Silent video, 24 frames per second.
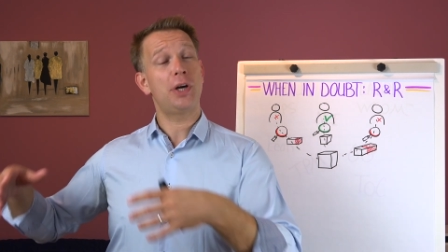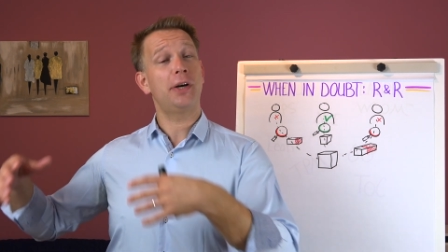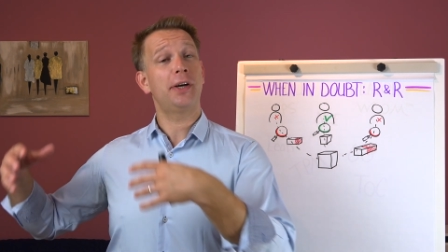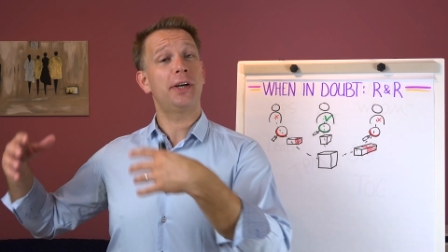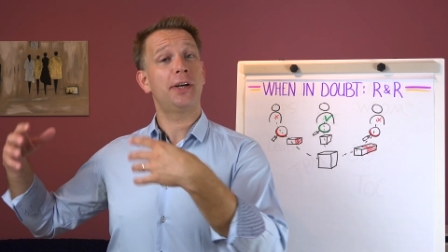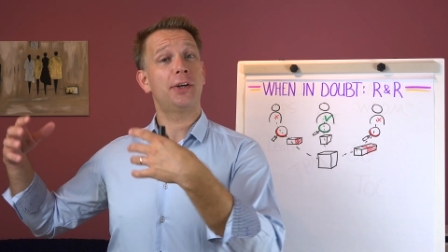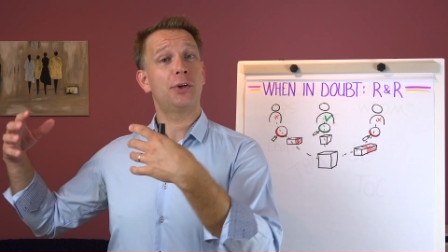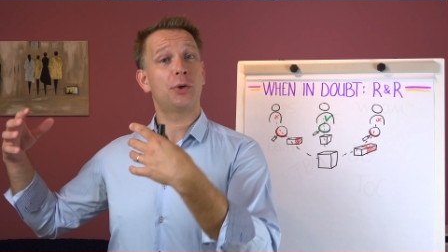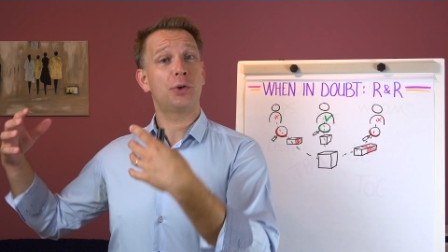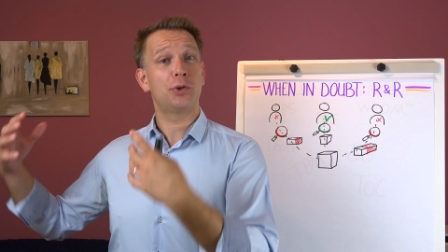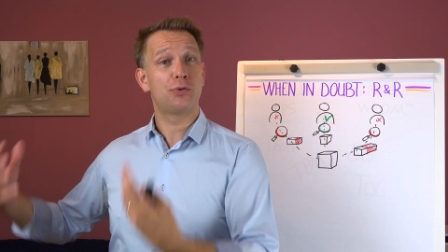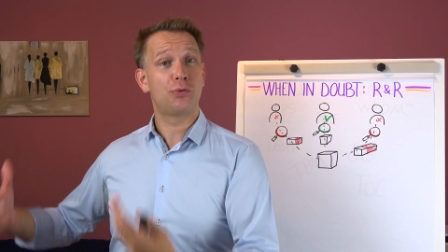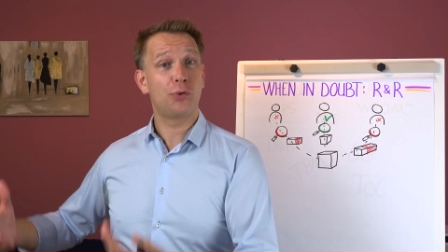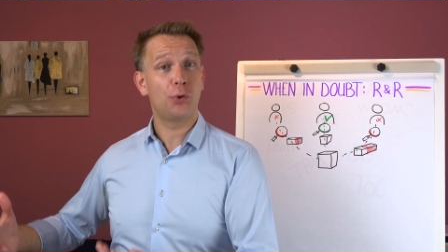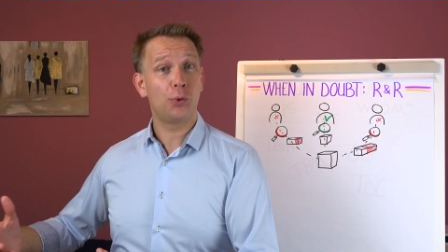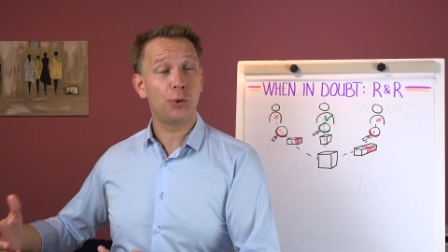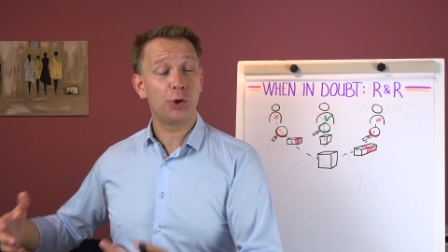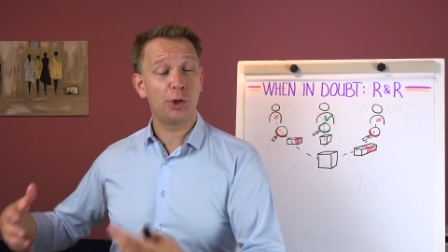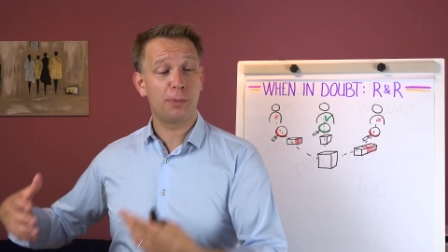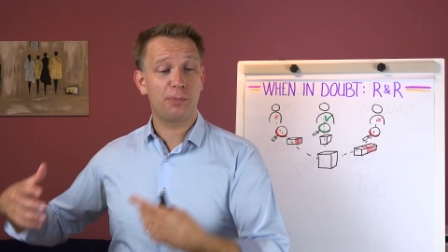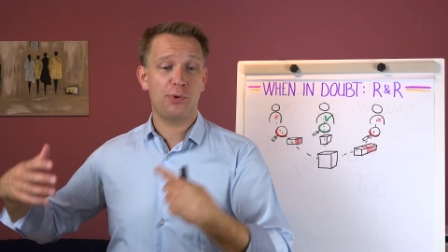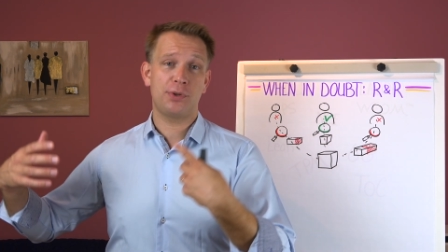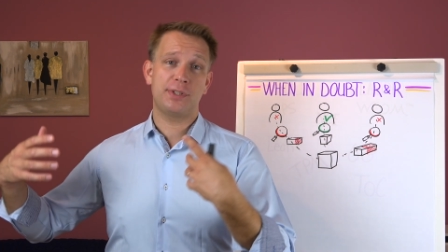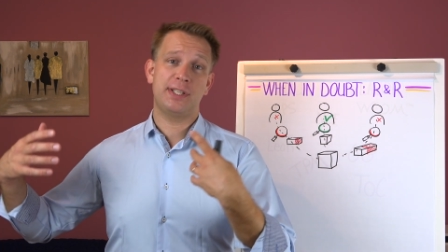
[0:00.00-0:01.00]
either to control
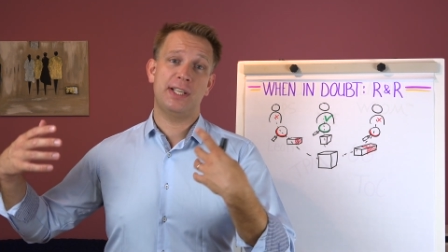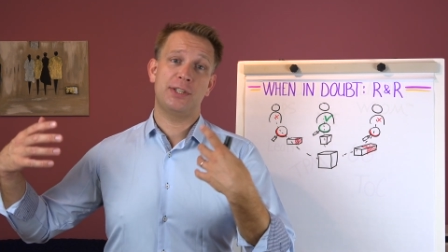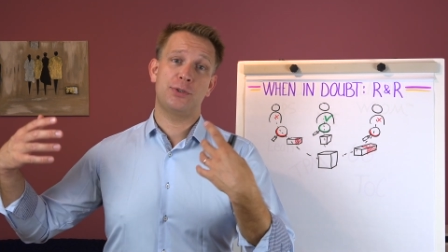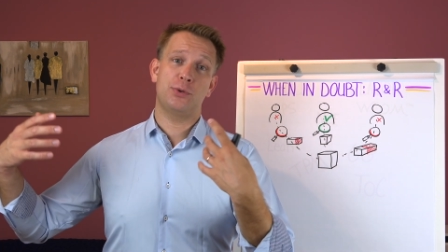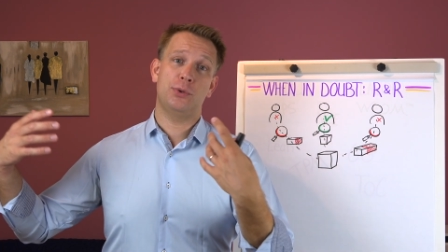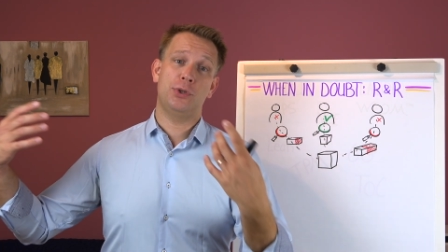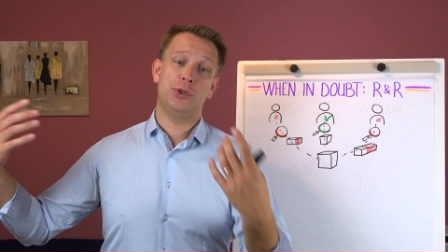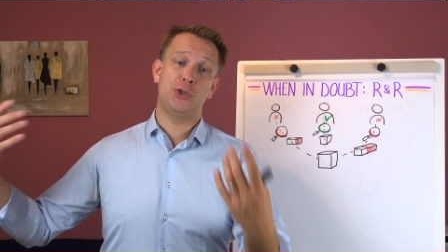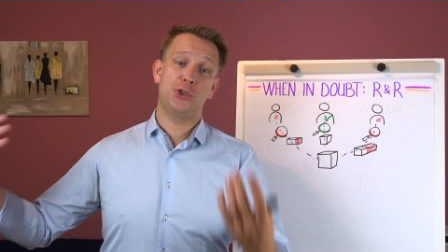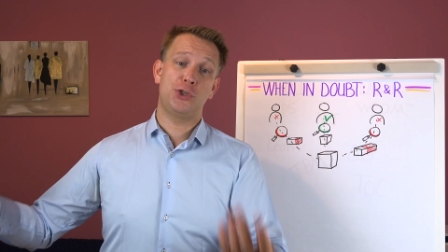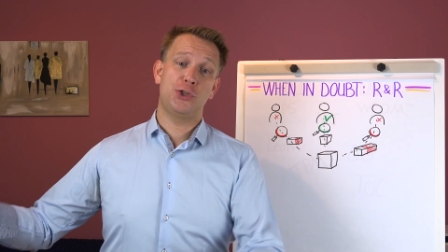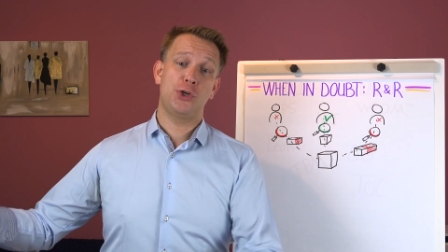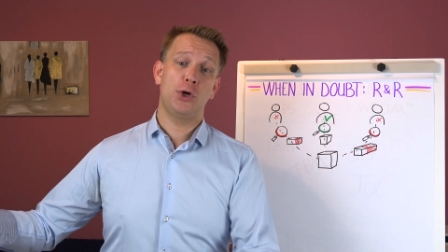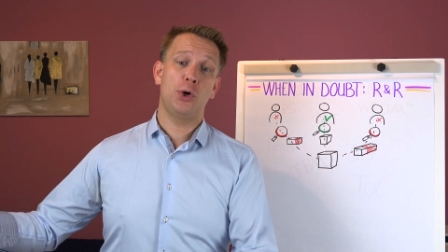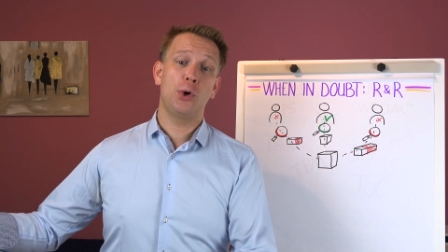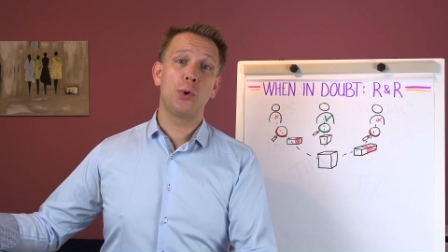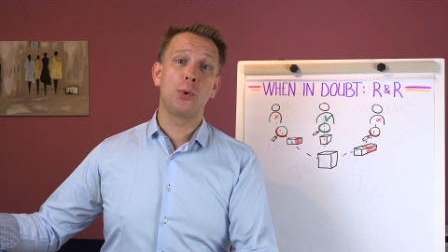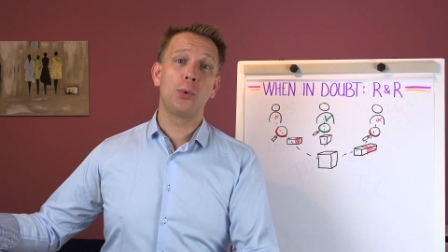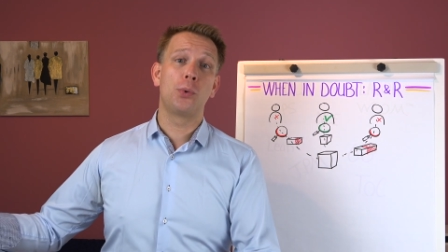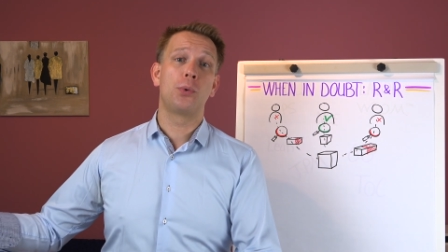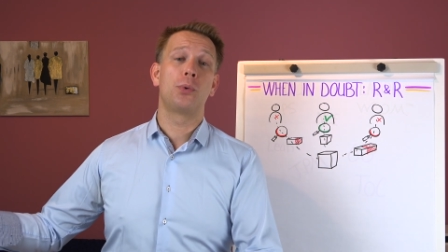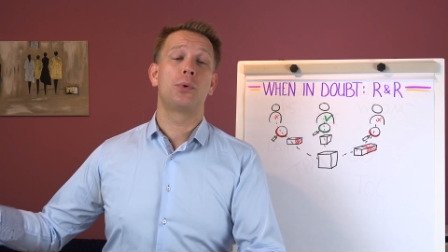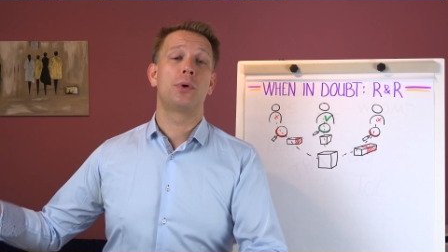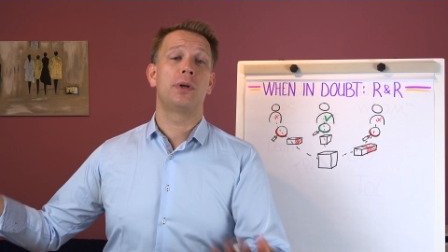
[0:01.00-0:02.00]
your process or to
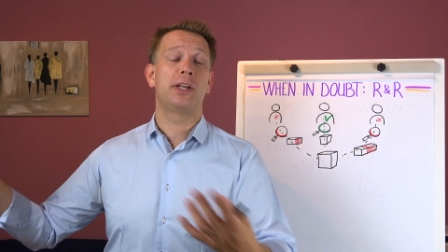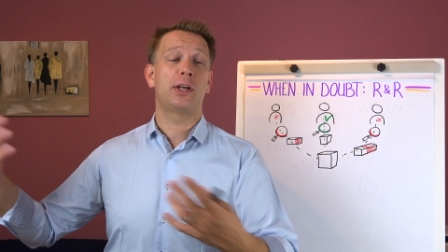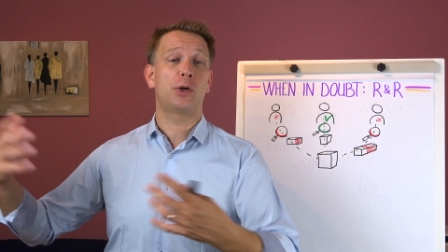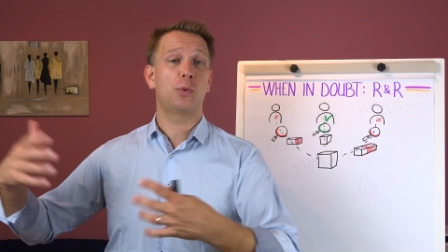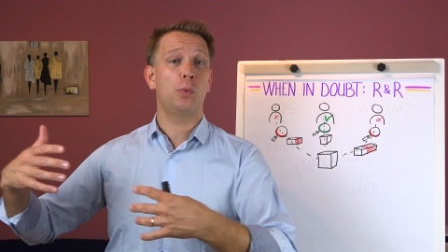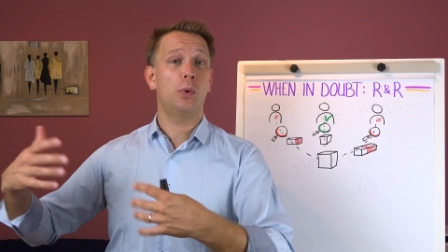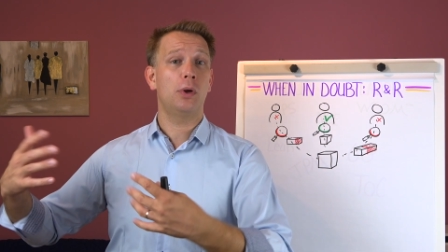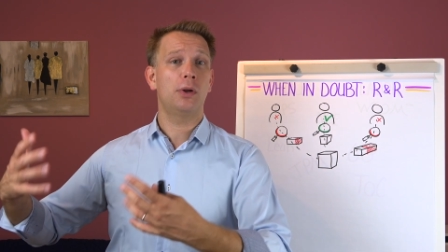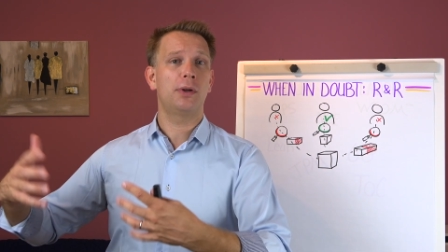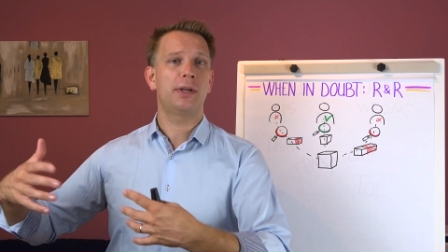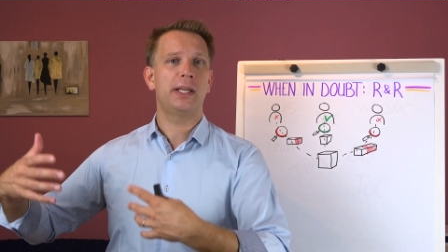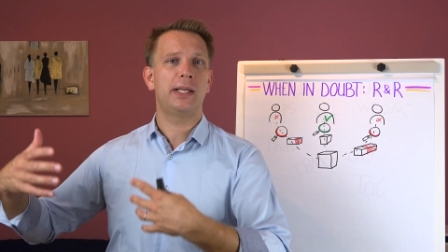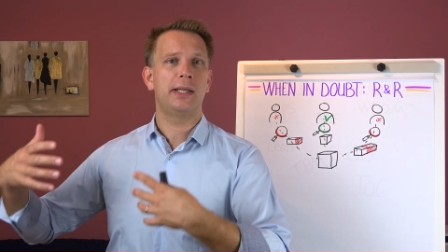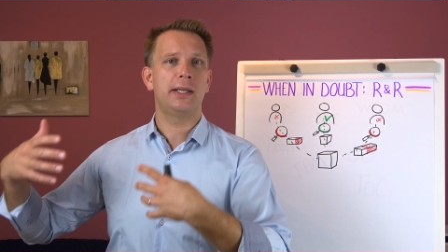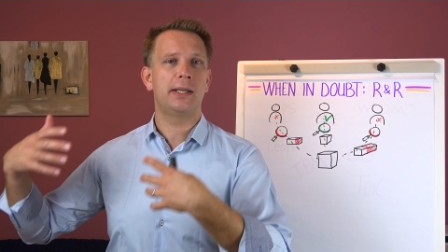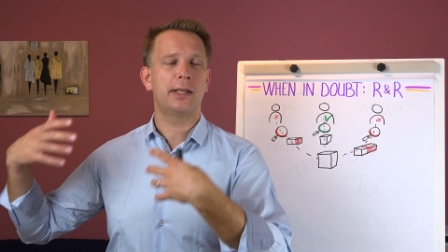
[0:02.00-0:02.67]
show the quality,